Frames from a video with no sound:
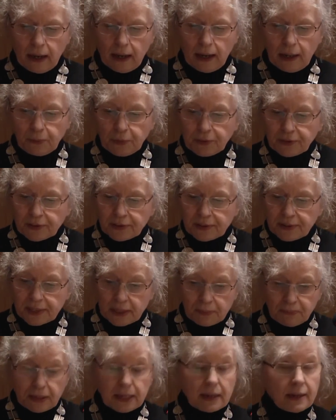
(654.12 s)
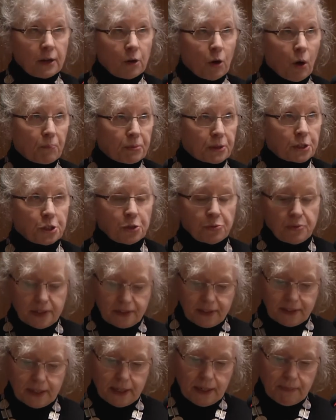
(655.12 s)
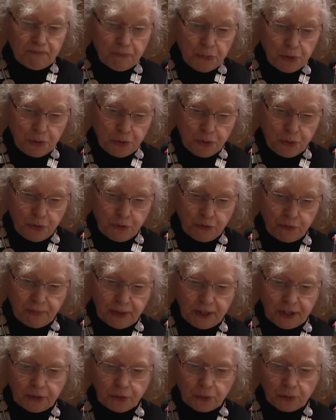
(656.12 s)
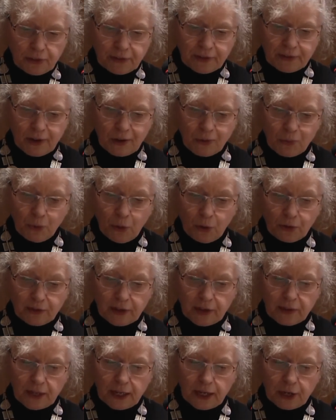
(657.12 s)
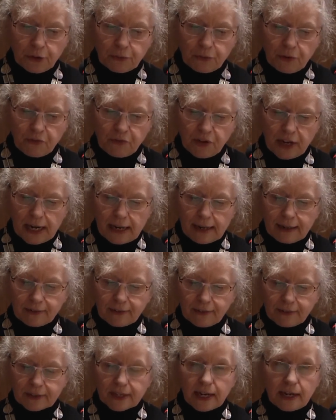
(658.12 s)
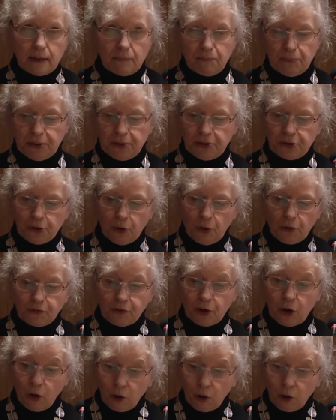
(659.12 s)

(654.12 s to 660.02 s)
It was a typically opportunistic move, but it also was, I think, a revealing statement of